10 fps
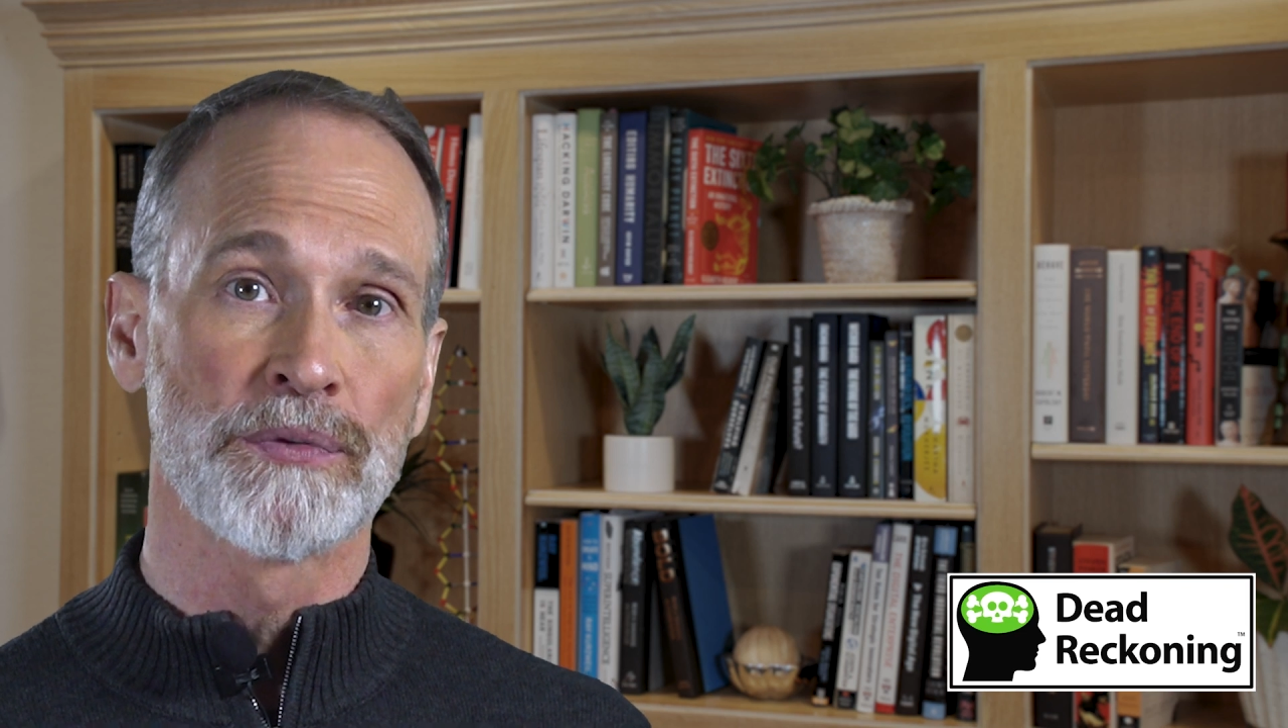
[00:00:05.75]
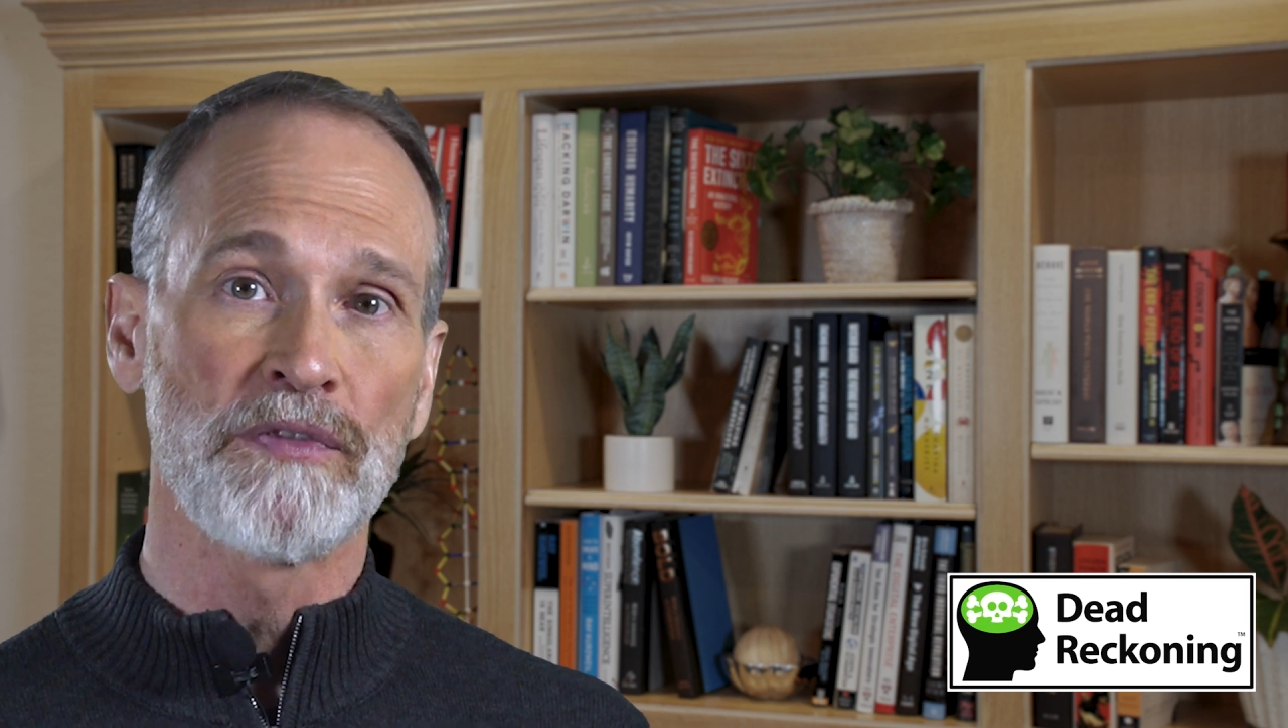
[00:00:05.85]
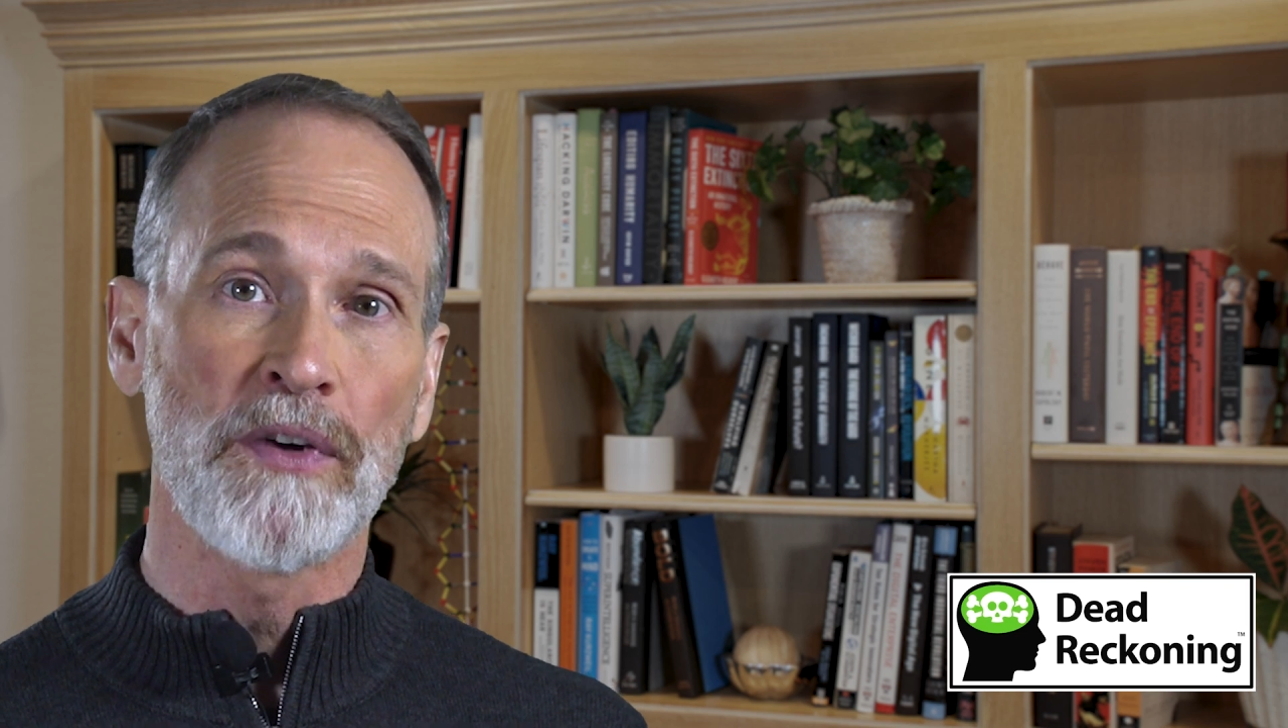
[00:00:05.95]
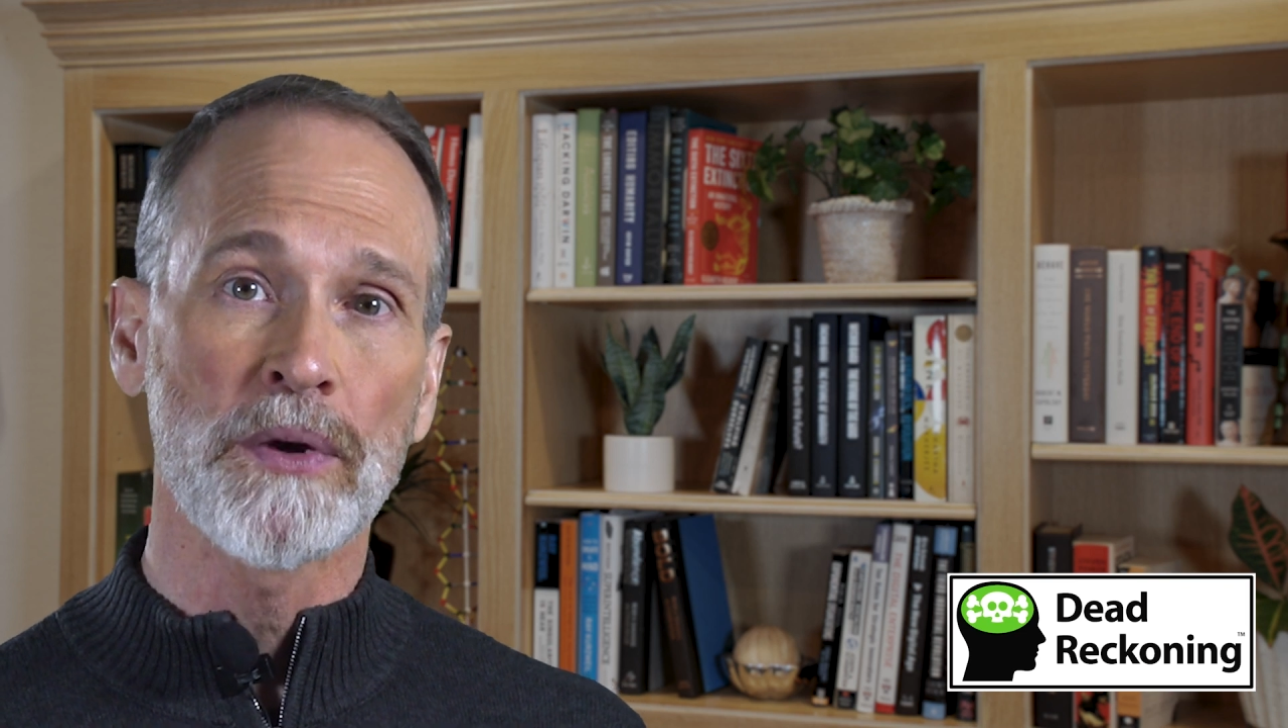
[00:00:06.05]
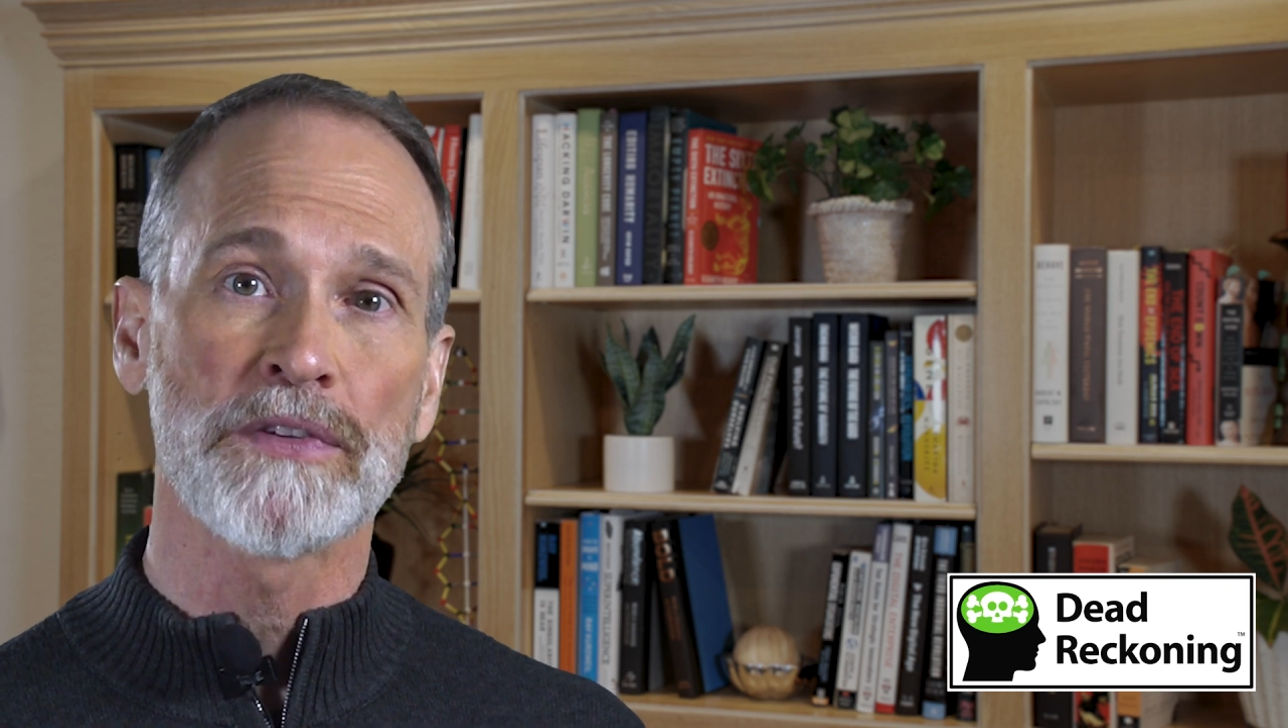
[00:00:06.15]
we
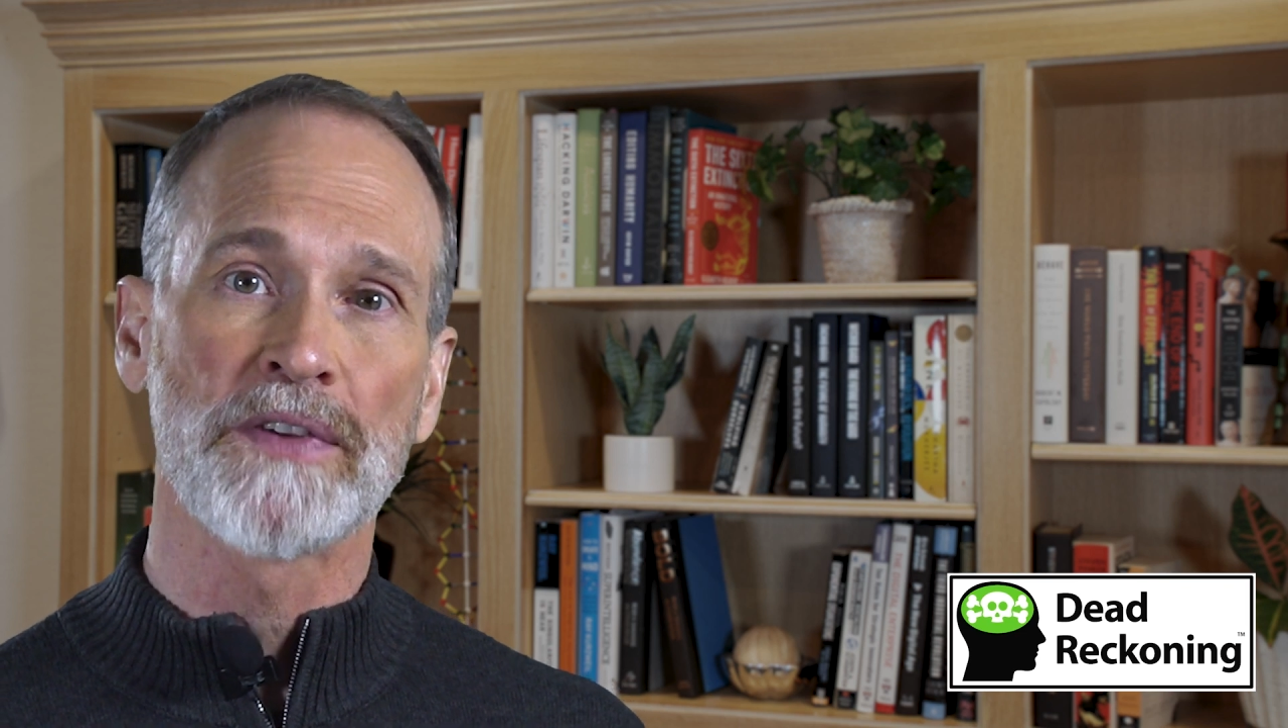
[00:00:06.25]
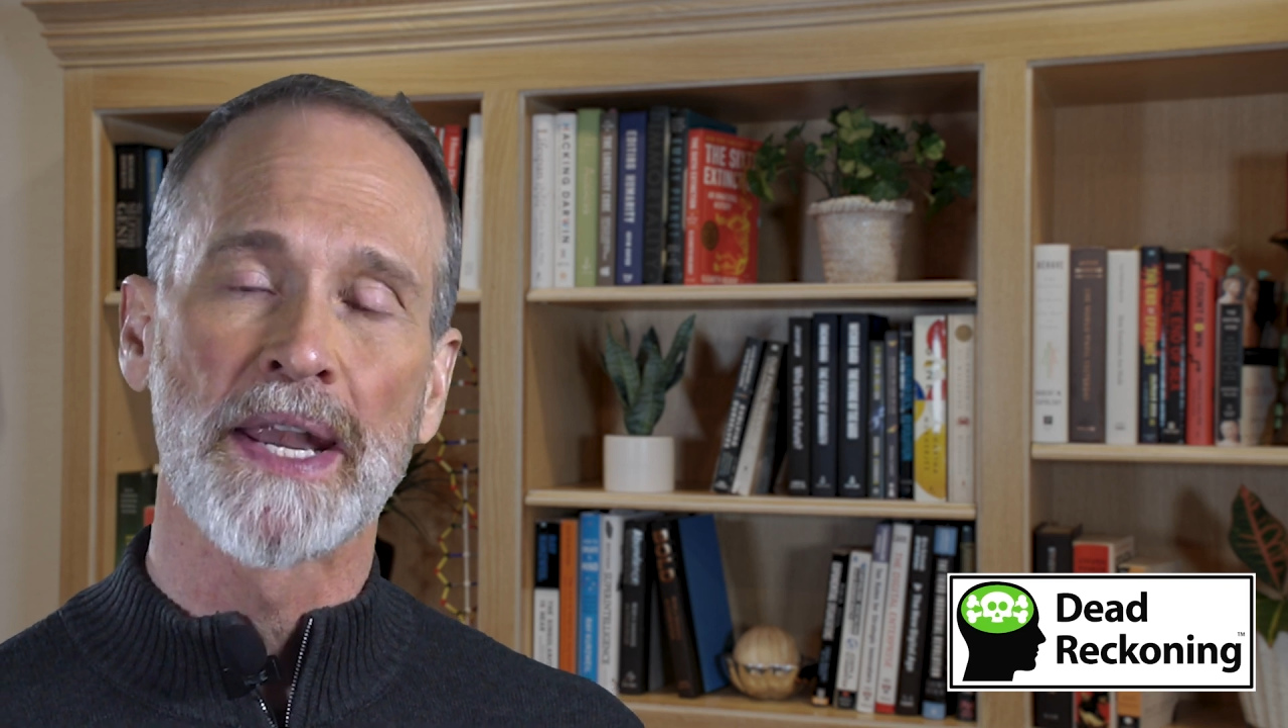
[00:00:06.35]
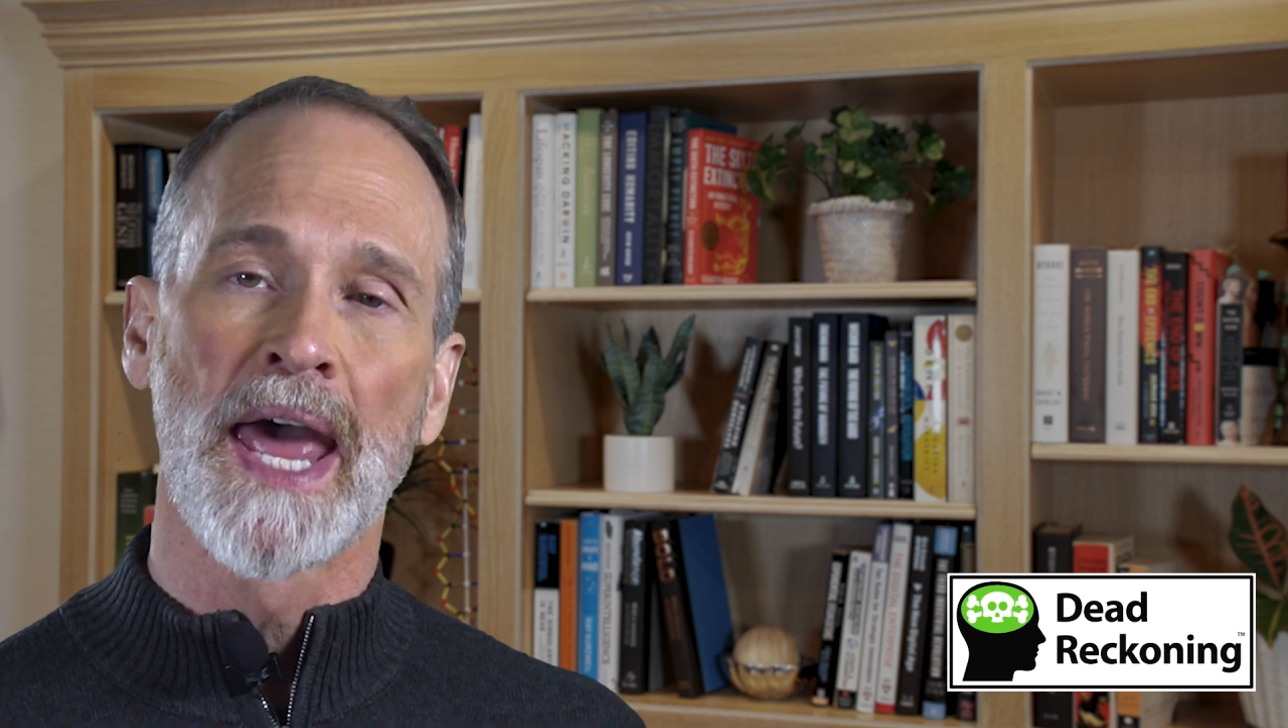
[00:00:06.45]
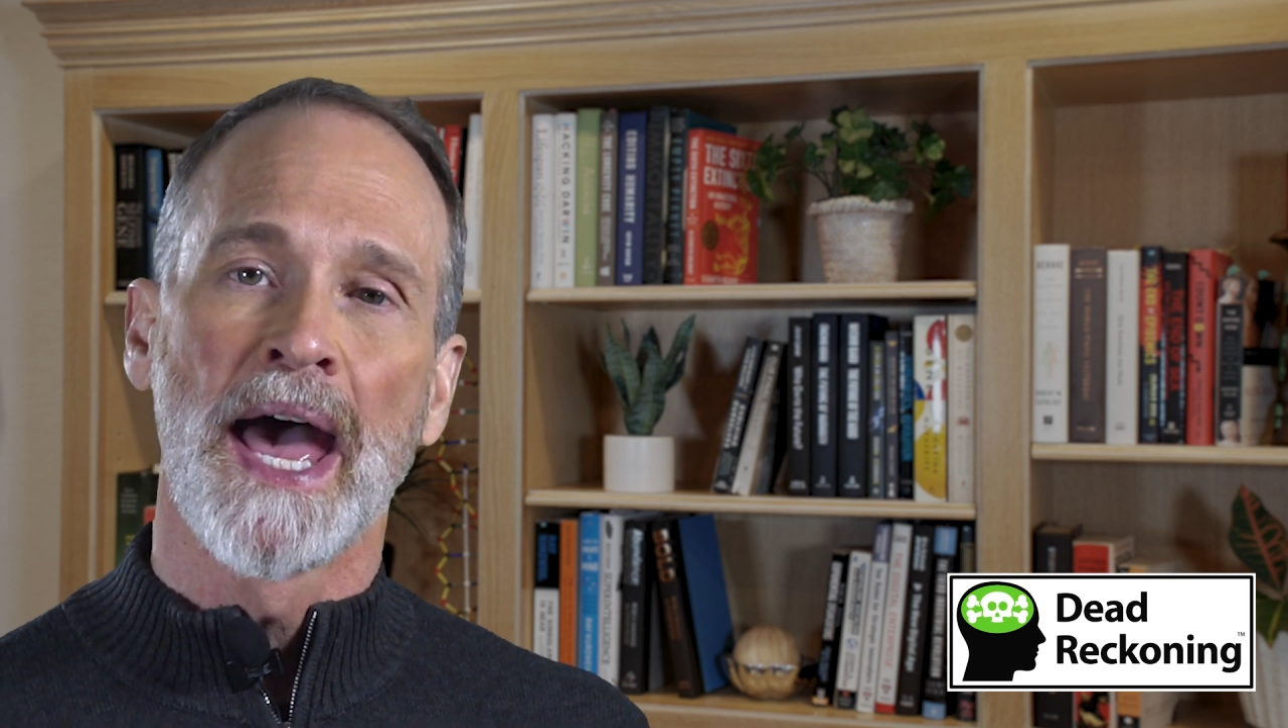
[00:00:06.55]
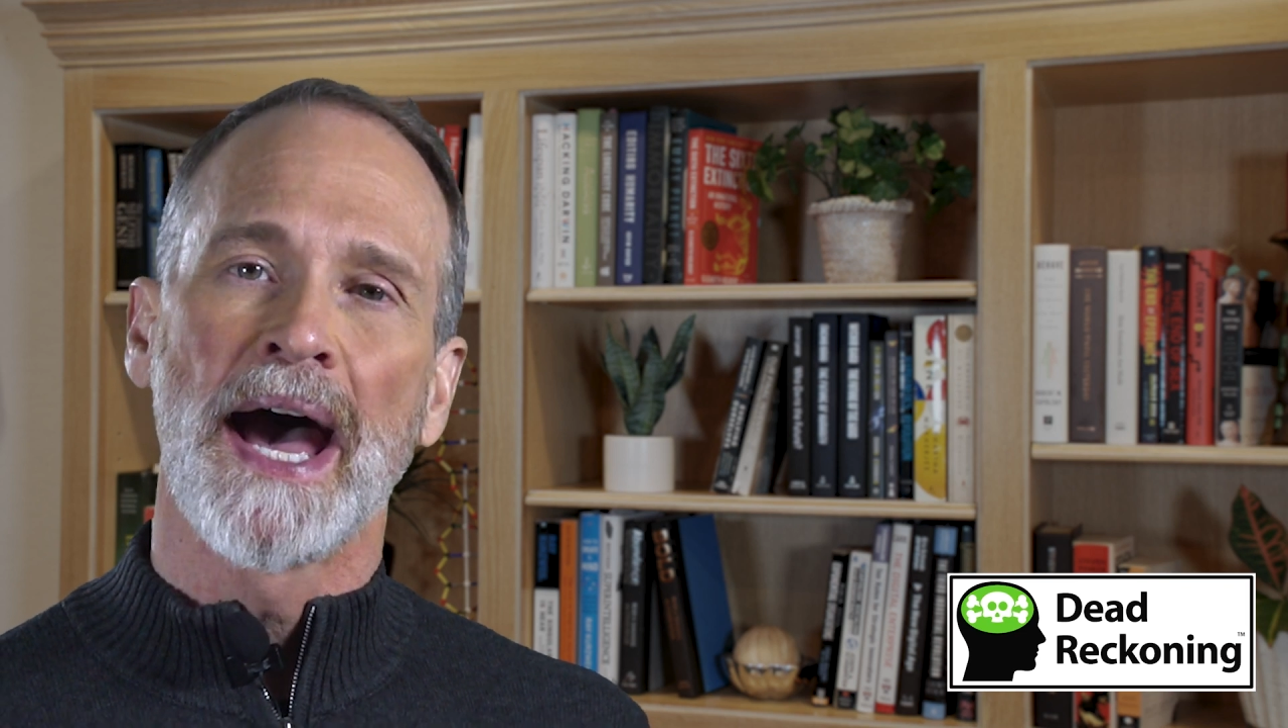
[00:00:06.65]
focused on